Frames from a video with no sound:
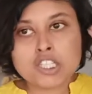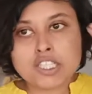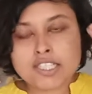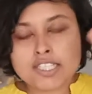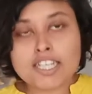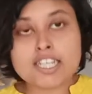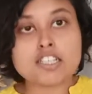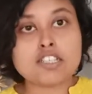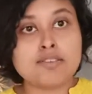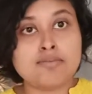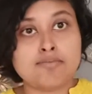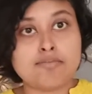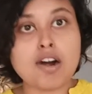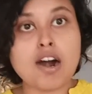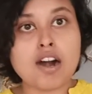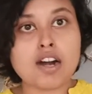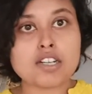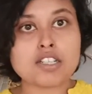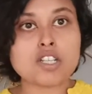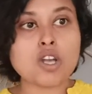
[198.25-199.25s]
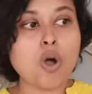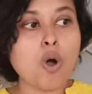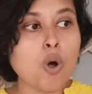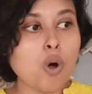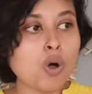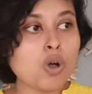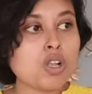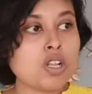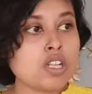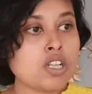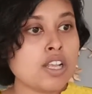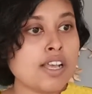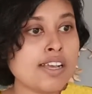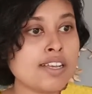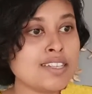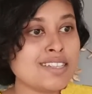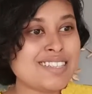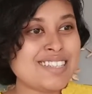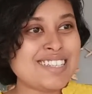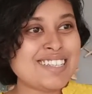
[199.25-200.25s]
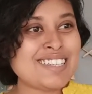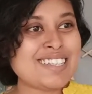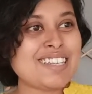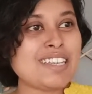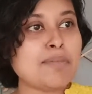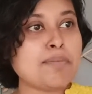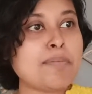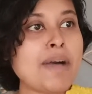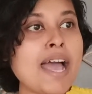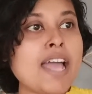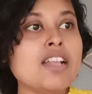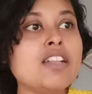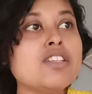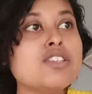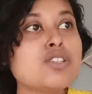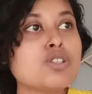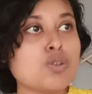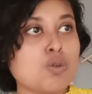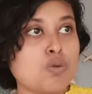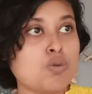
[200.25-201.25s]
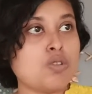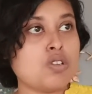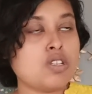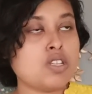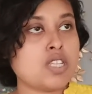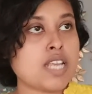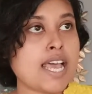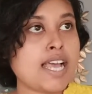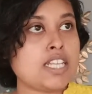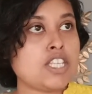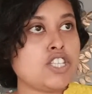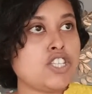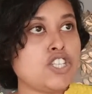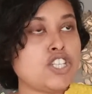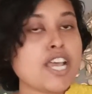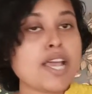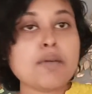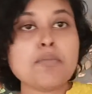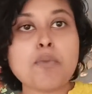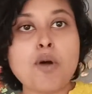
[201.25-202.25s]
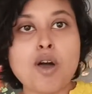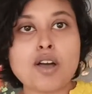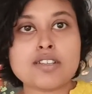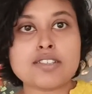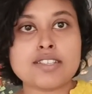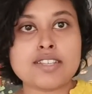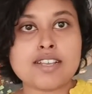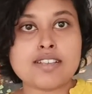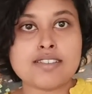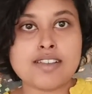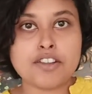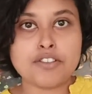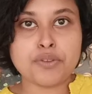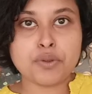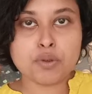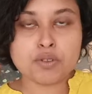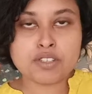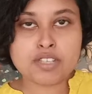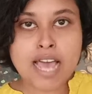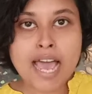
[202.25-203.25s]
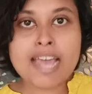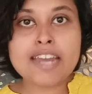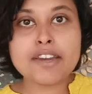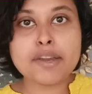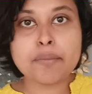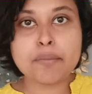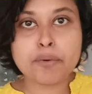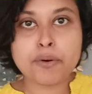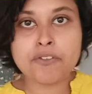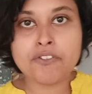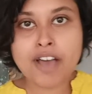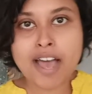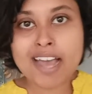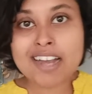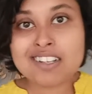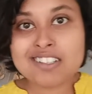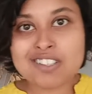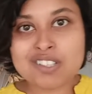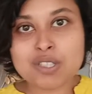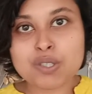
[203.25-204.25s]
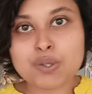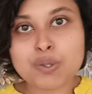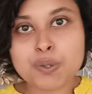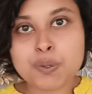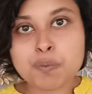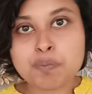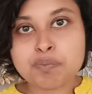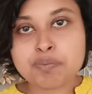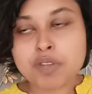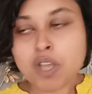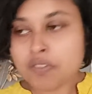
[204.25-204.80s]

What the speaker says: tick-marked all the milestones and checkboxes that society provides you,